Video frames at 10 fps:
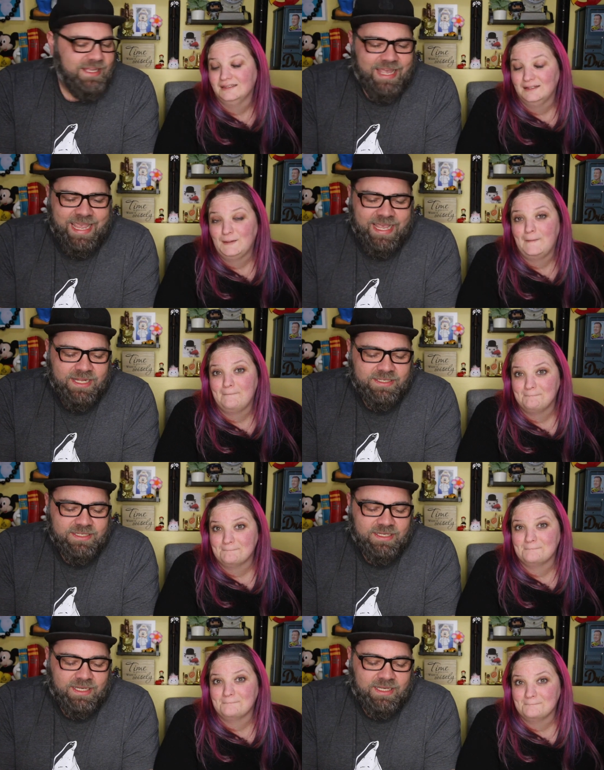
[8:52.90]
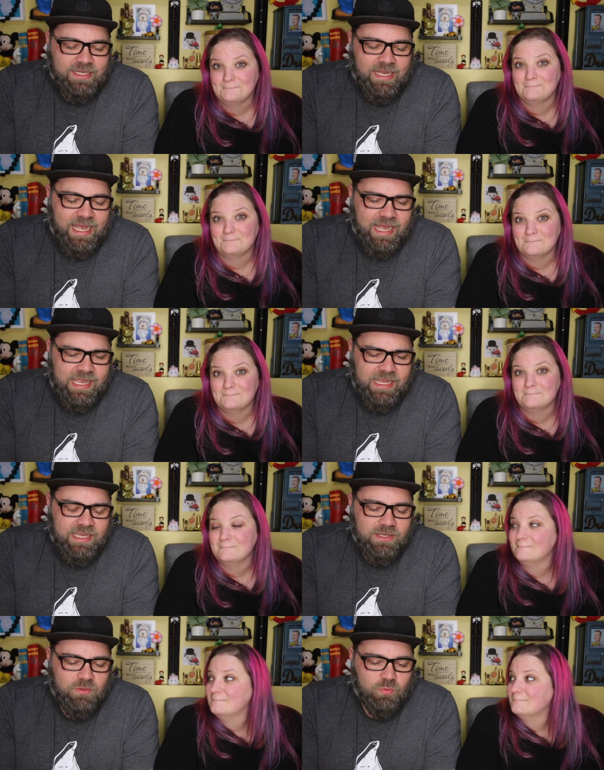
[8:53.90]
Speaker 1: And uh, I...
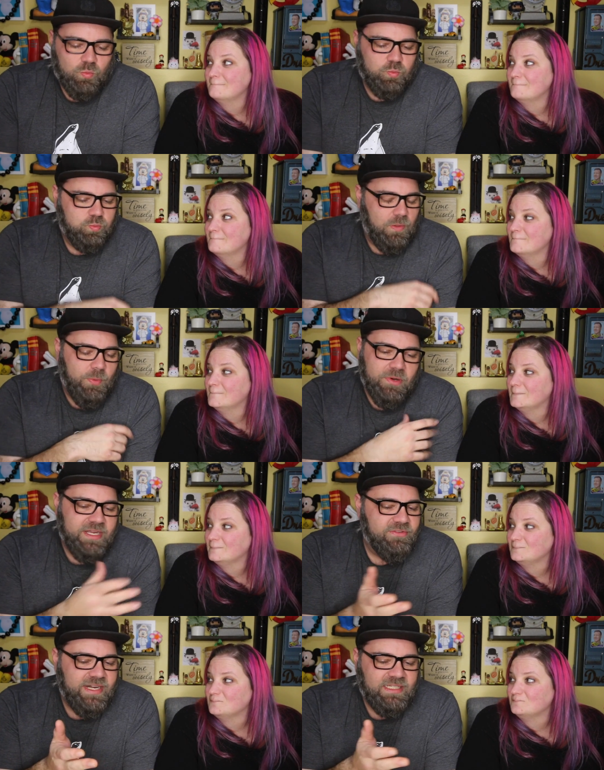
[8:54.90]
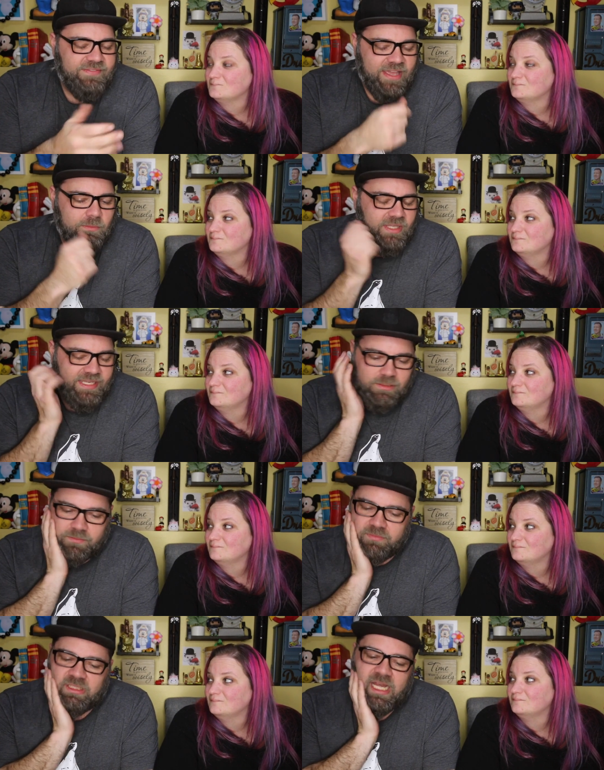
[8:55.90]
we were getting ready to leave Animal
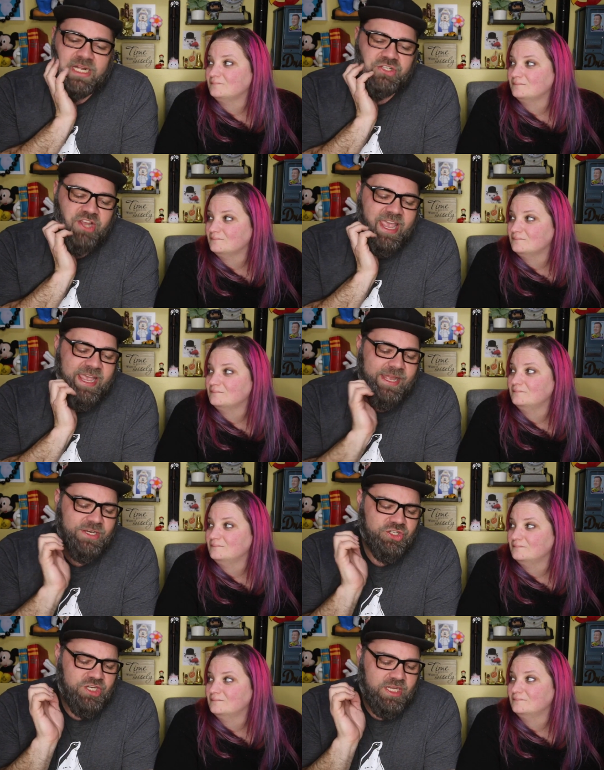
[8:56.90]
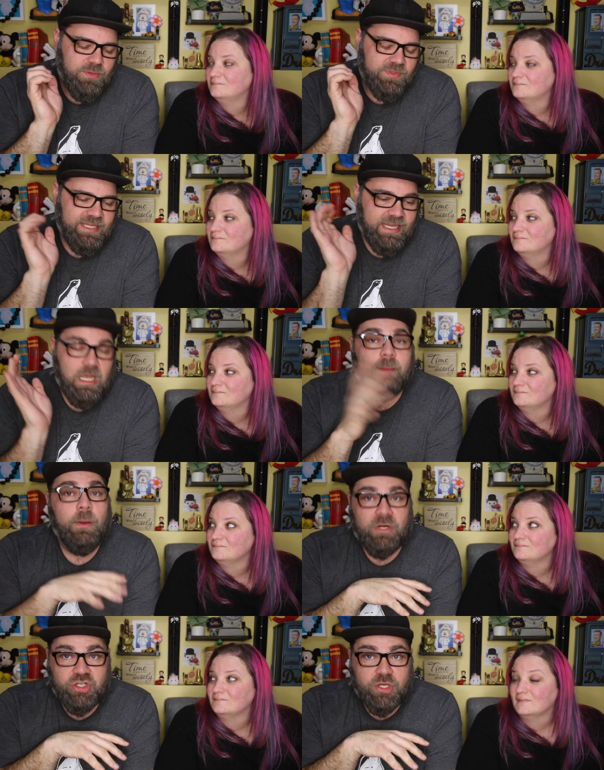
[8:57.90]
Kingdom Lodge, and she was like, come, I
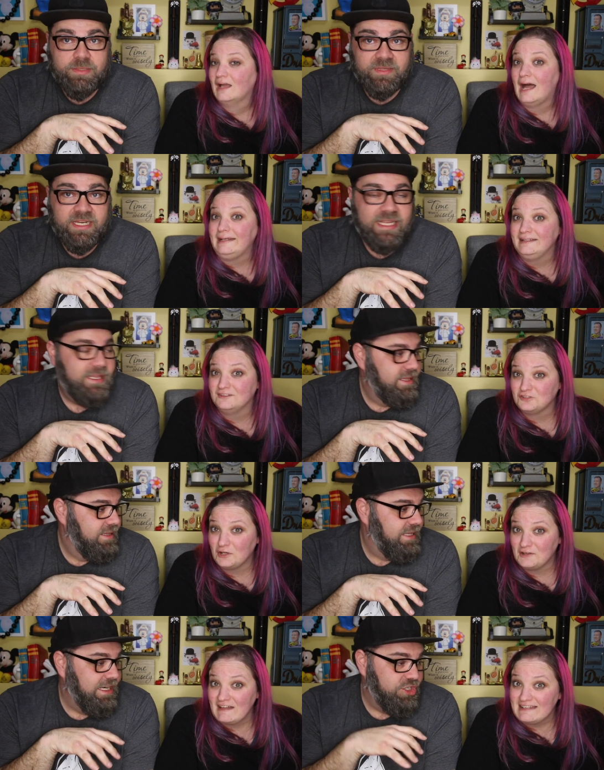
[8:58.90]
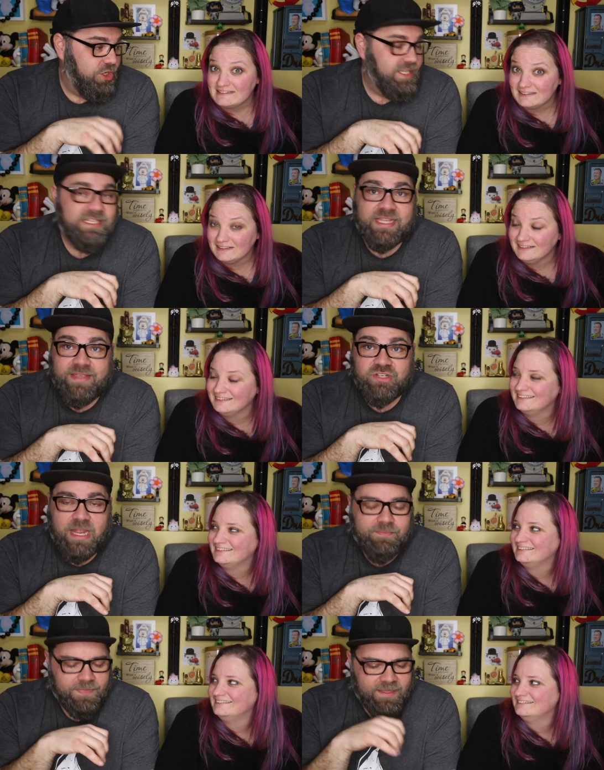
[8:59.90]
want to show you something. I need to show you this in the gift shop.
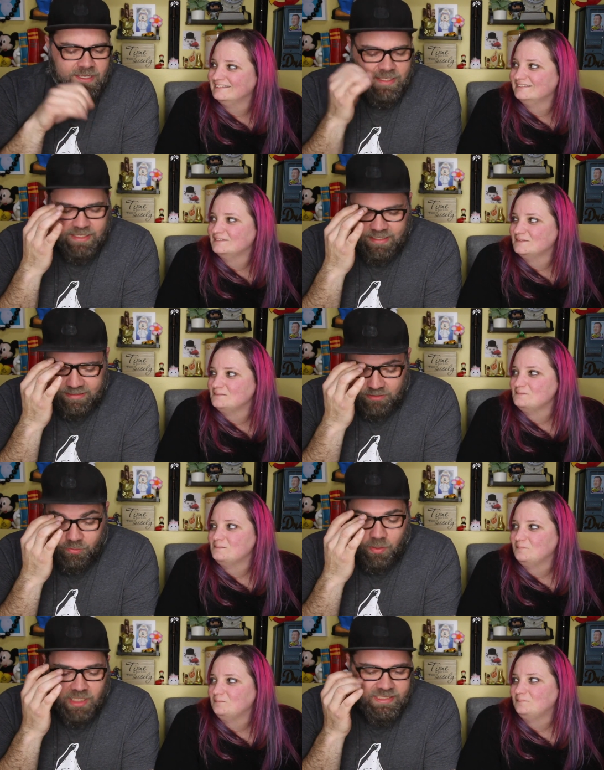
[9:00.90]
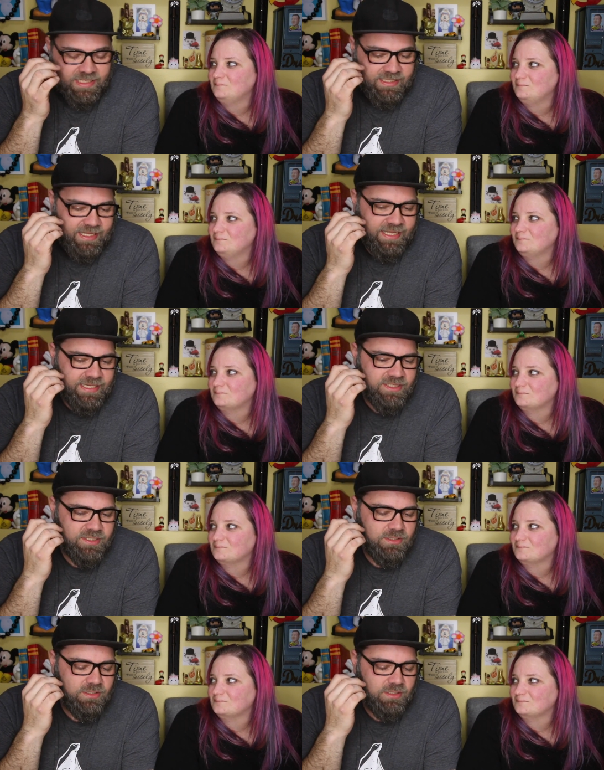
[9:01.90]
And so we walked in, and...